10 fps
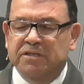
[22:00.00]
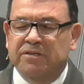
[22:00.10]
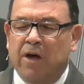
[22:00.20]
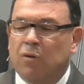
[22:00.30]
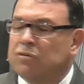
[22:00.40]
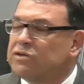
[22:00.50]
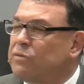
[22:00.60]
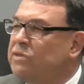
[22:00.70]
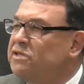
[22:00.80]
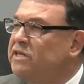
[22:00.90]
Those that
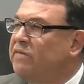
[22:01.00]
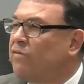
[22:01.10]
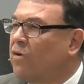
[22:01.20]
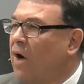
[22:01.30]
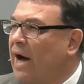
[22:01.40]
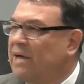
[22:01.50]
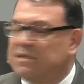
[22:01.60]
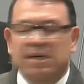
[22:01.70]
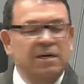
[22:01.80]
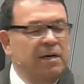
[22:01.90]
received Christ
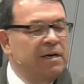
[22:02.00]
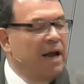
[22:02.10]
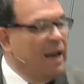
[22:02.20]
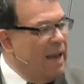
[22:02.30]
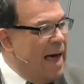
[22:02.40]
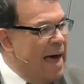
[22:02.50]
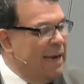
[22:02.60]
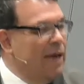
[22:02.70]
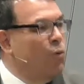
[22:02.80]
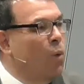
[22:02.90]

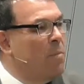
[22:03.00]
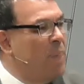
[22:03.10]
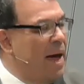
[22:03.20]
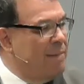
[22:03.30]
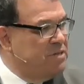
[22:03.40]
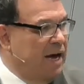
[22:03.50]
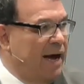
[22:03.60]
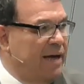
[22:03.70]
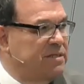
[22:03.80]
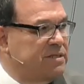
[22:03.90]
gladly were
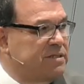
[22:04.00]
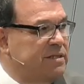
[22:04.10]
baptized.